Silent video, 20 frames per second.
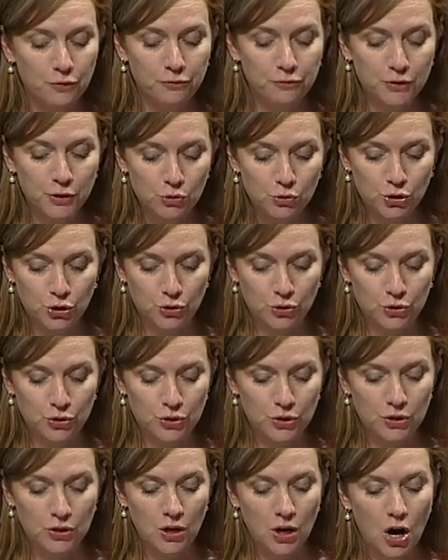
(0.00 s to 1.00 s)

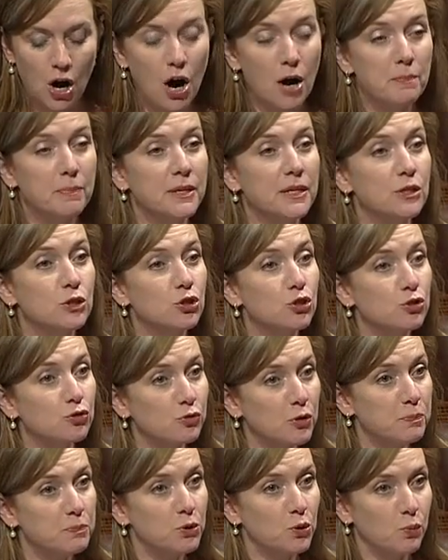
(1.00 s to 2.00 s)
futures are being
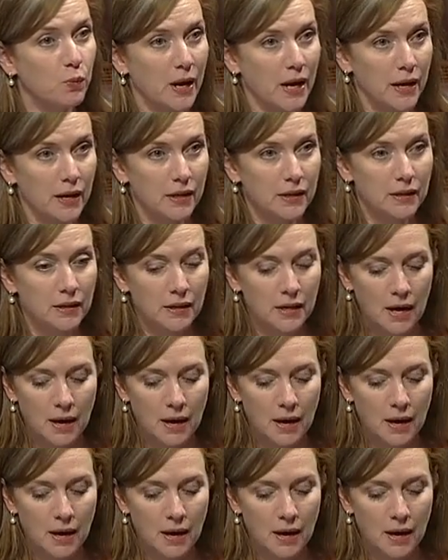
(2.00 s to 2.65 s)
stripped away